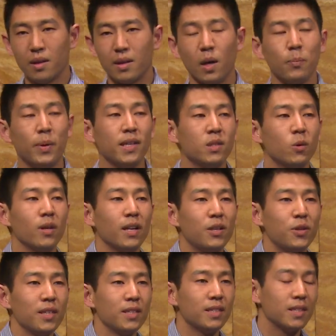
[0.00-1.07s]
Now,
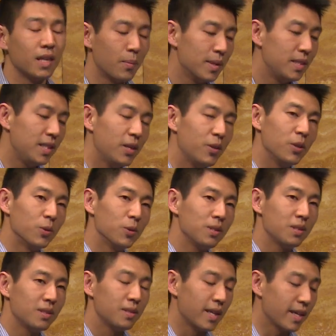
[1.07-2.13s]
piezoelectrics are materials